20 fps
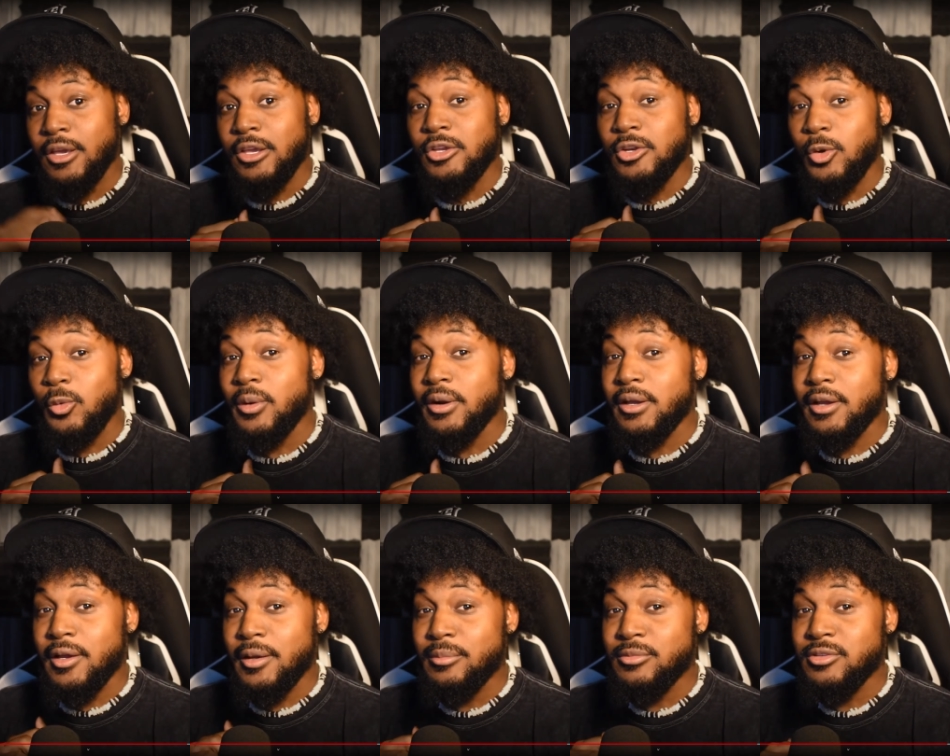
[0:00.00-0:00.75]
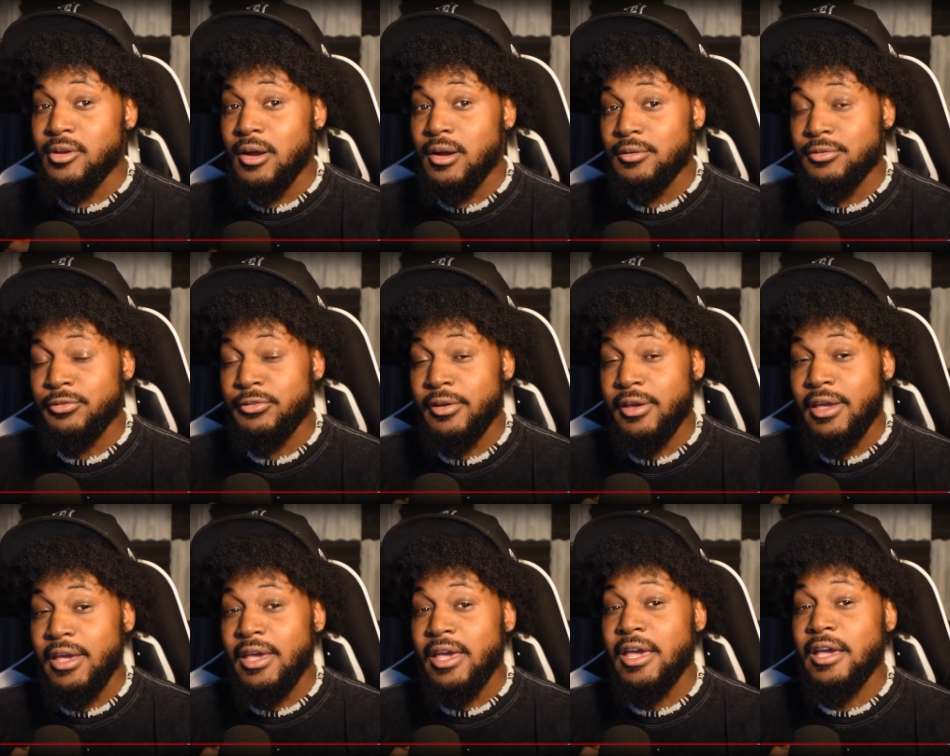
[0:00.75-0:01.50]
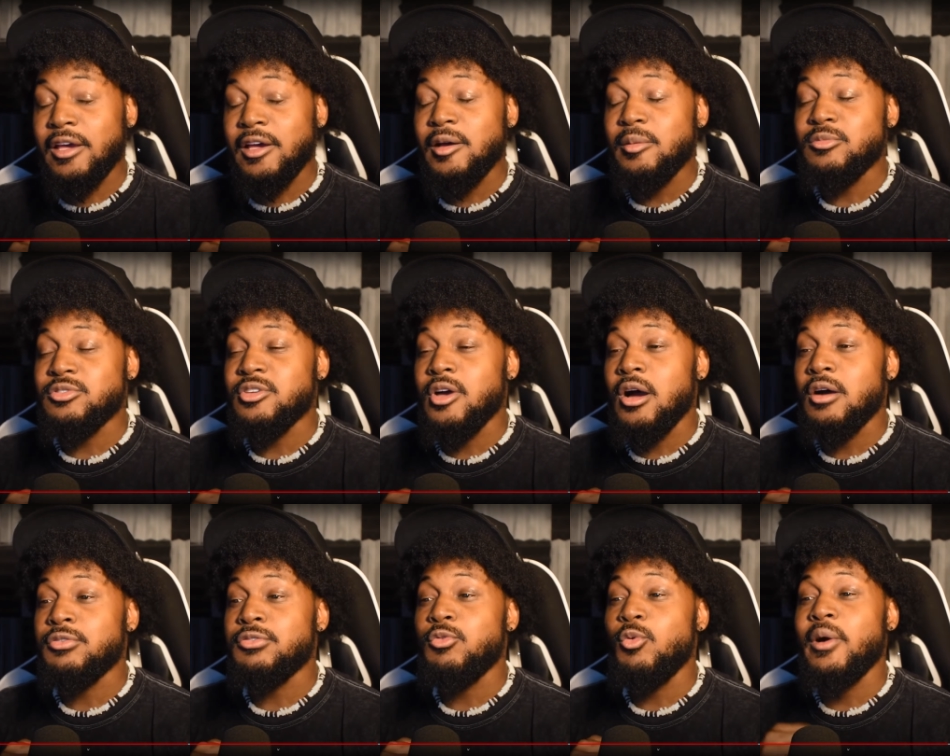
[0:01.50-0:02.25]
You know what it comes off? It comes
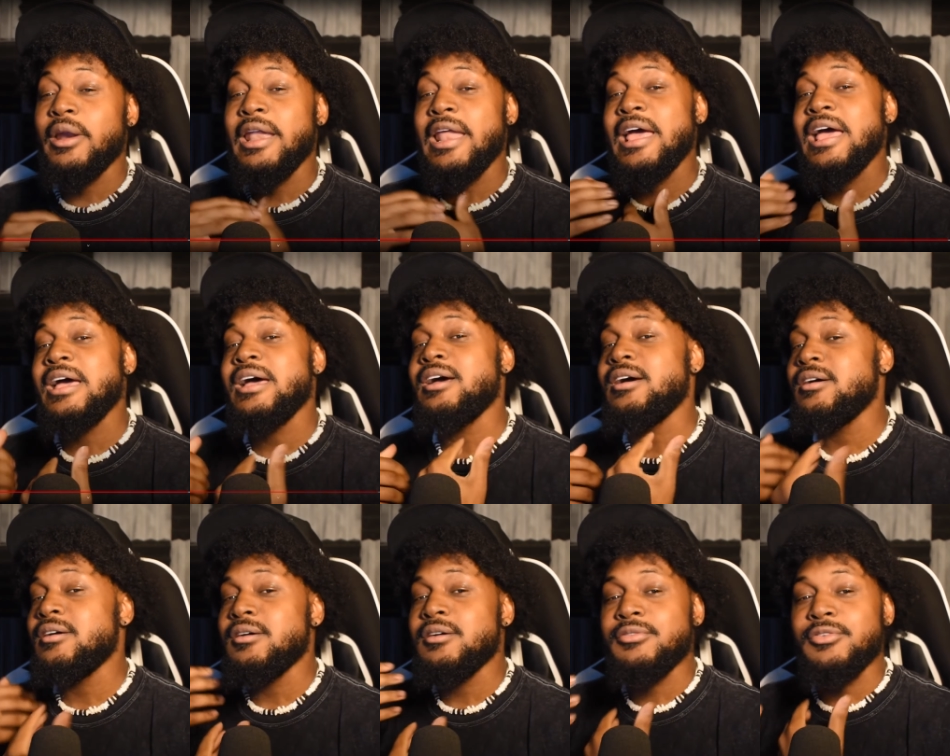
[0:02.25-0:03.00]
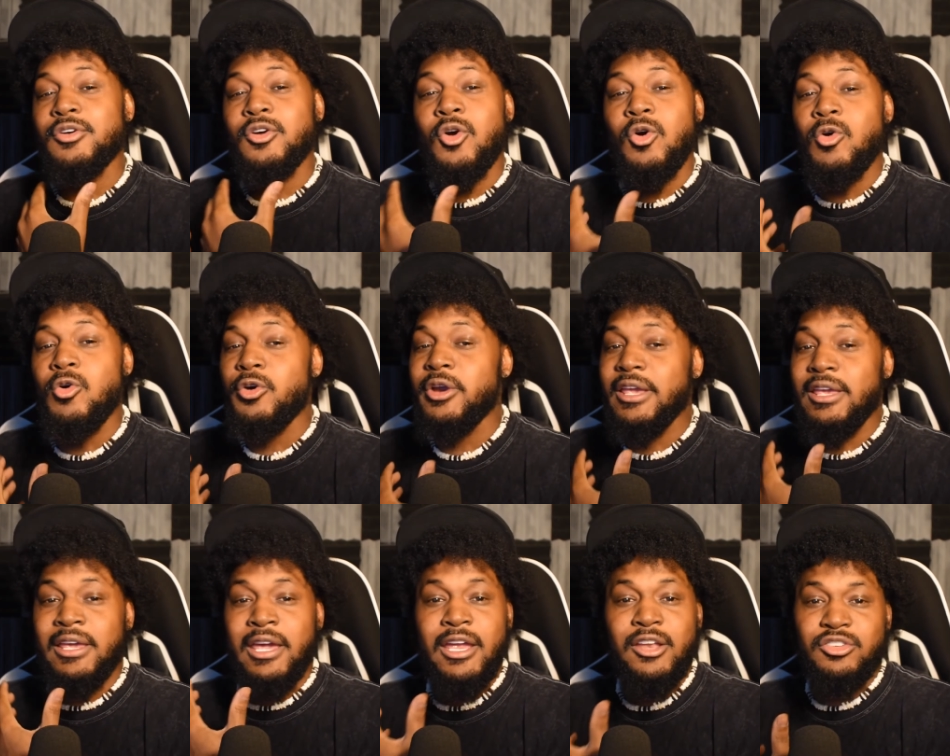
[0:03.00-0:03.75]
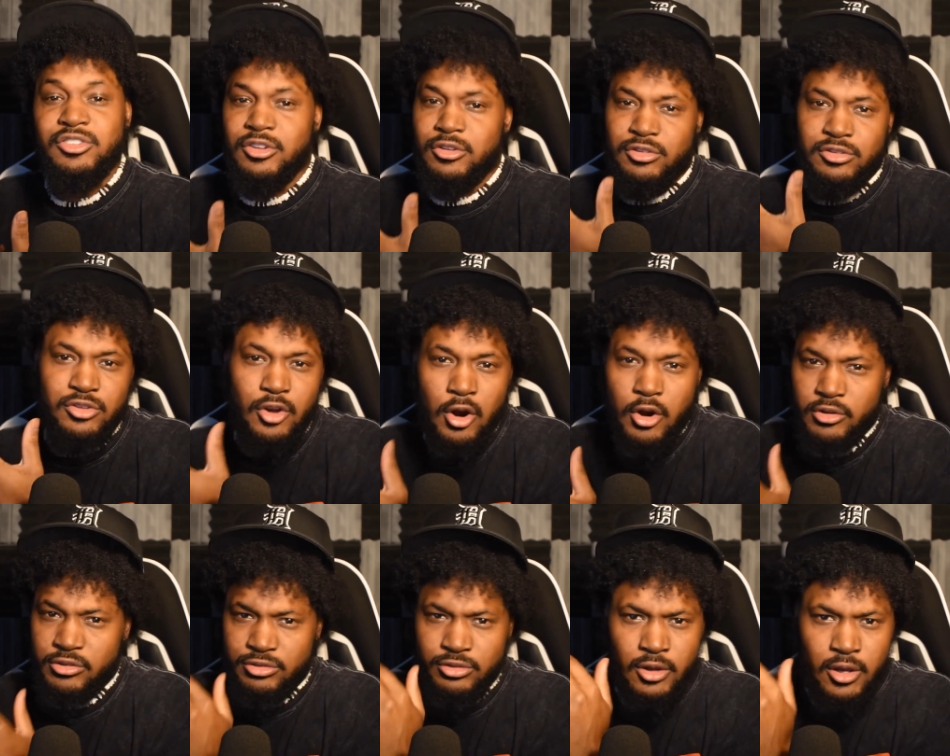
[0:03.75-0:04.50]
off whenever CoryxKenshin
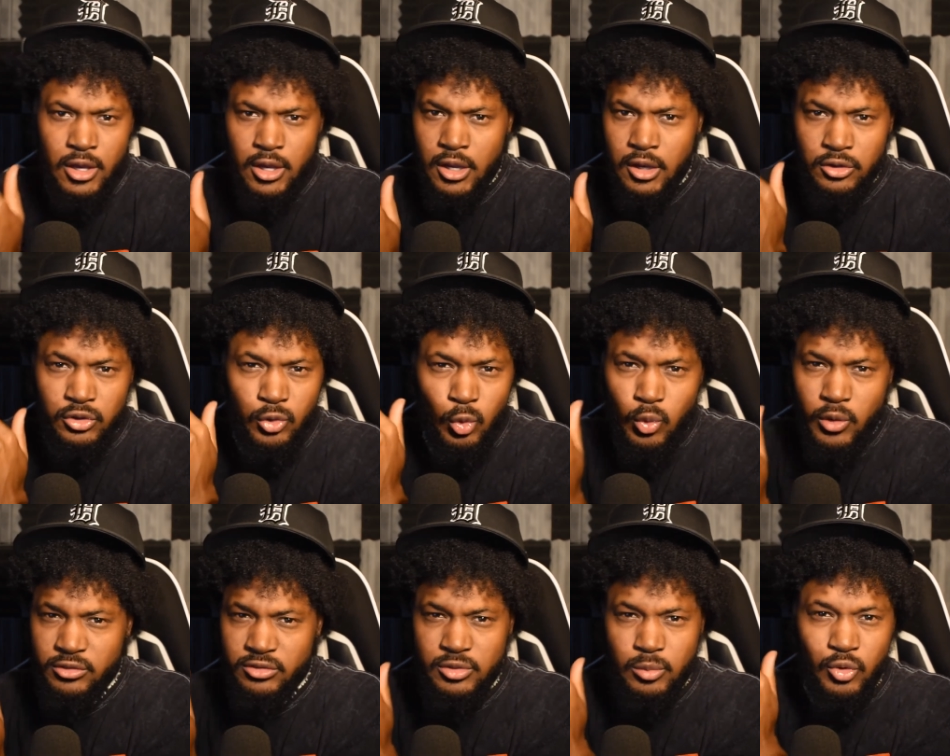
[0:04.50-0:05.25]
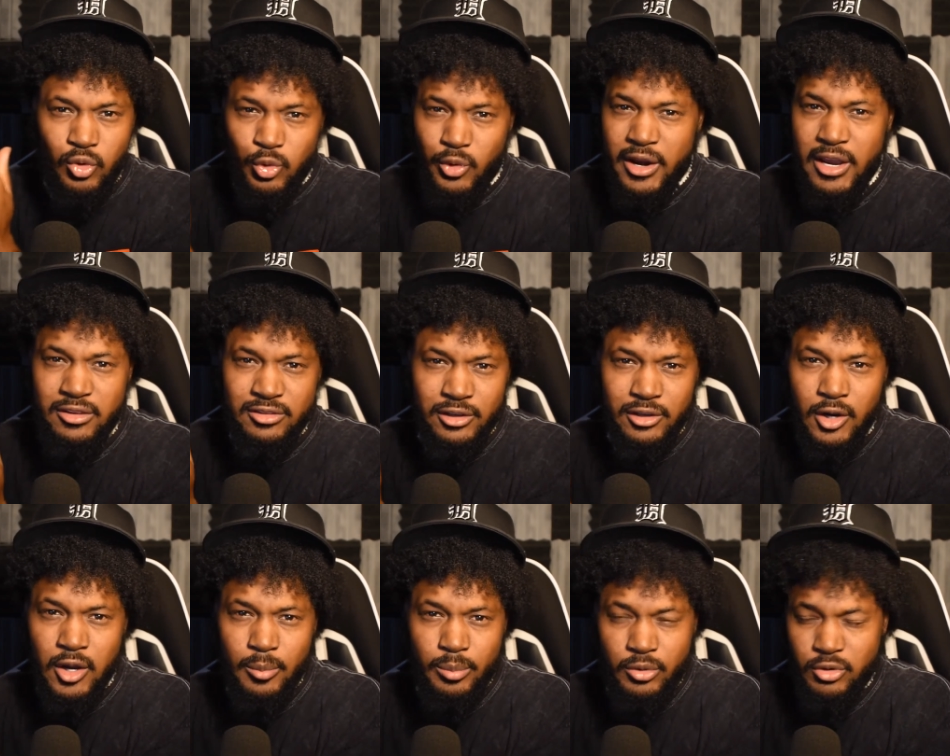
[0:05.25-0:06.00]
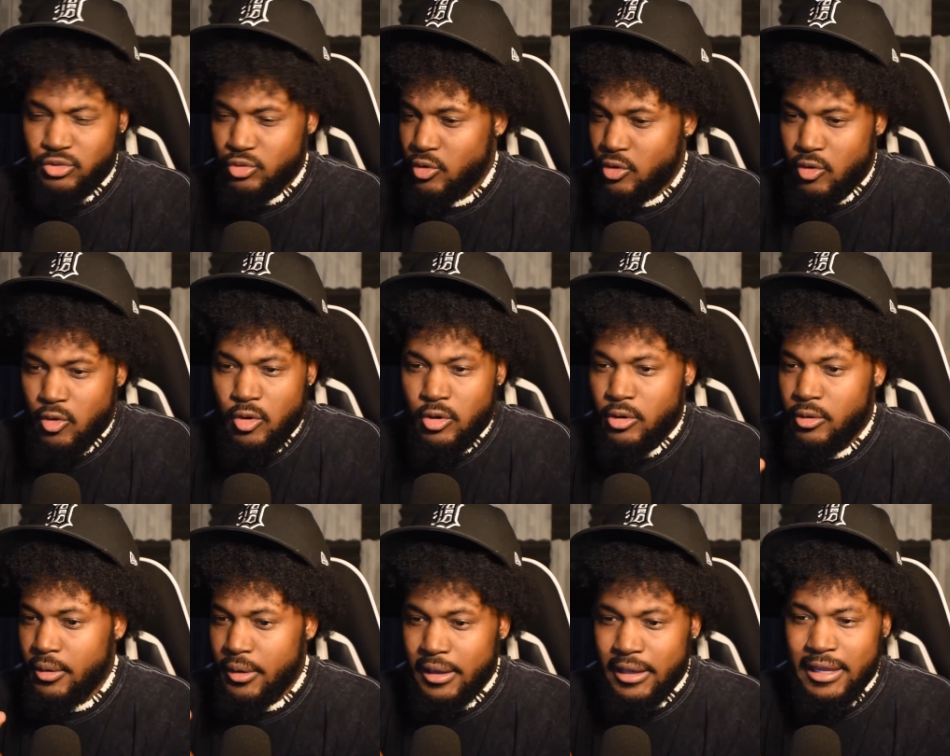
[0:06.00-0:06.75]
starts doing some crazy numbers
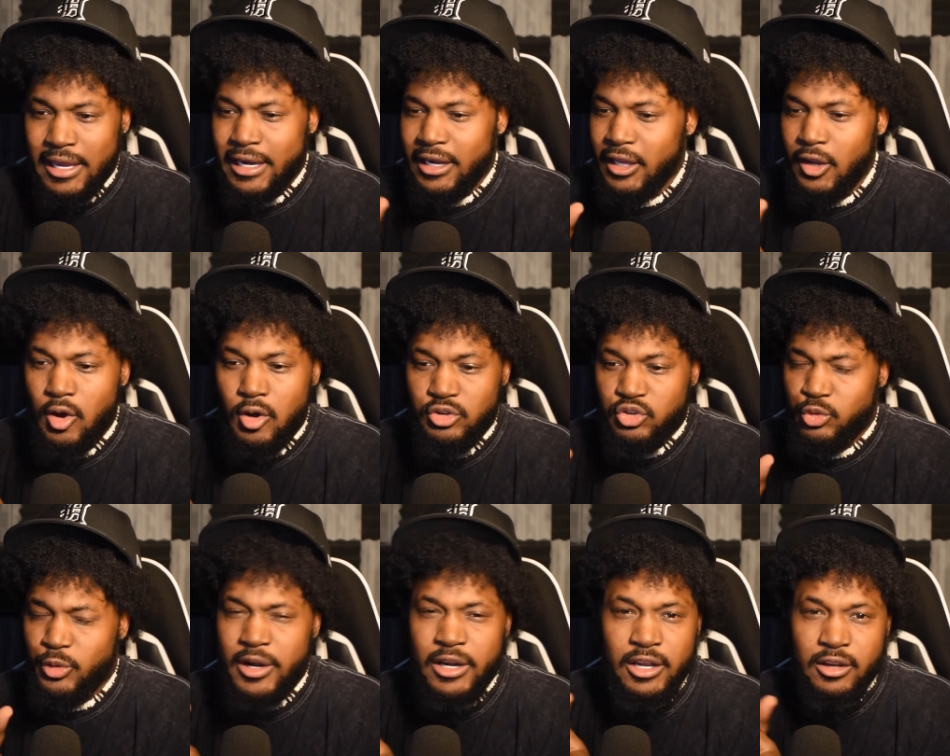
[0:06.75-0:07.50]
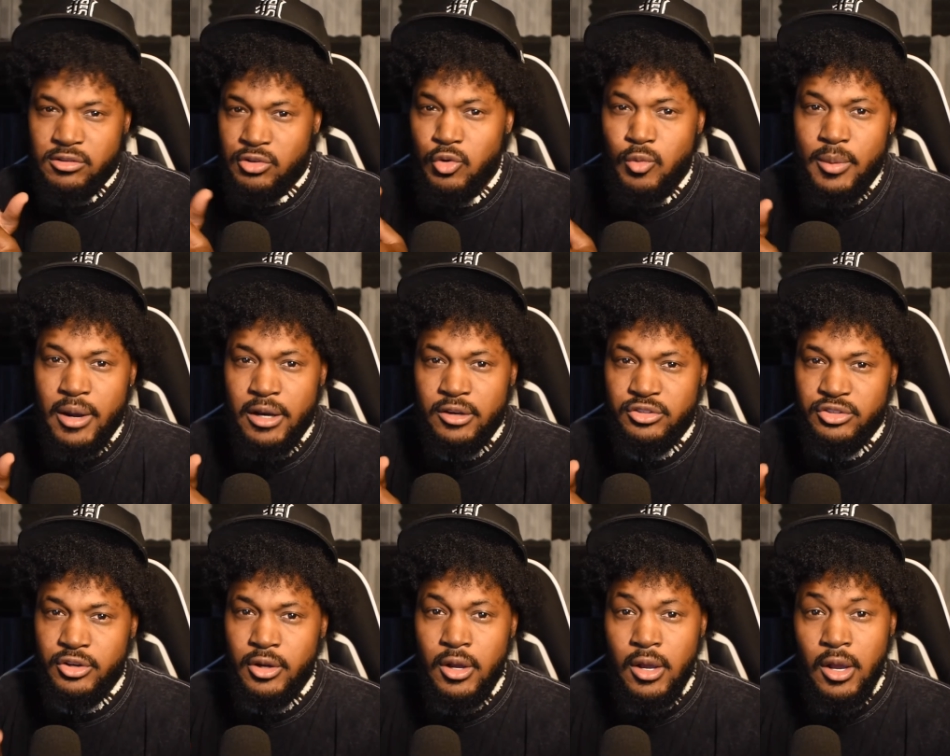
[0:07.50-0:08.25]
or getting on trending too much.